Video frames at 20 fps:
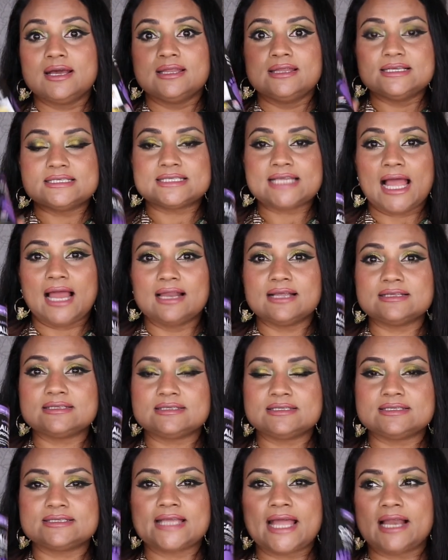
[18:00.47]
This
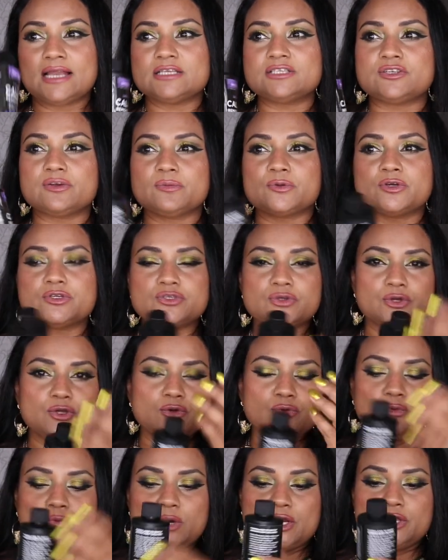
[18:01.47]
callus, remover, so
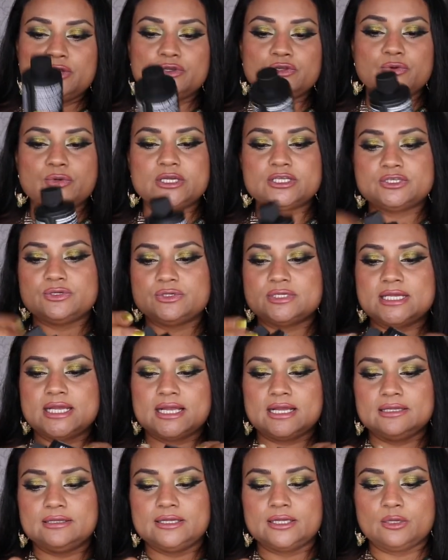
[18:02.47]
you, what you do is you
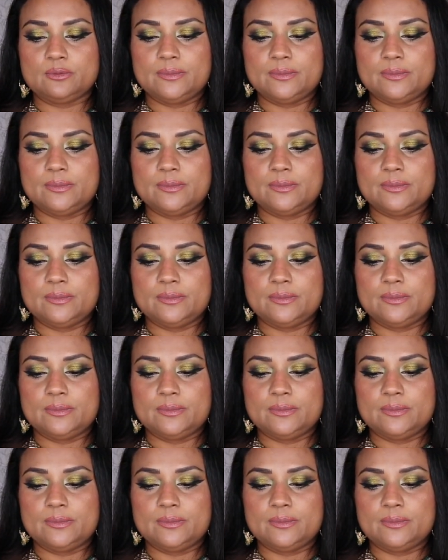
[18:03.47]
take a little